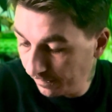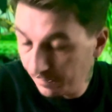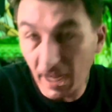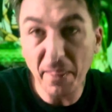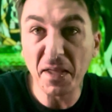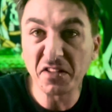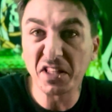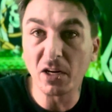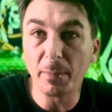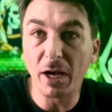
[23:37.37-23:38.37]
I think
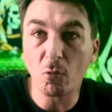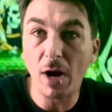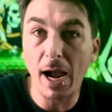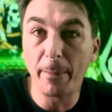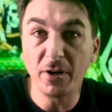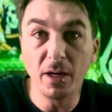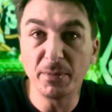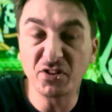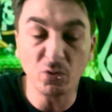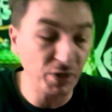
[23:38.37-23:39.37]
that'll about wrap it up
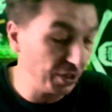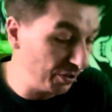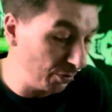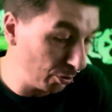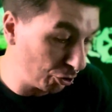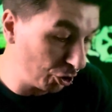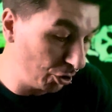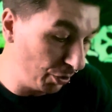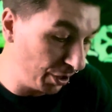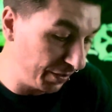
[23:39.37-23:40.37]
until we can do a little
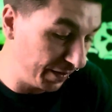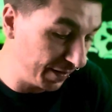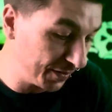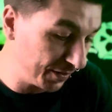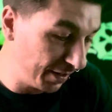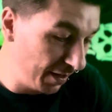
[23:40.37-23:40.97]
shooting on this.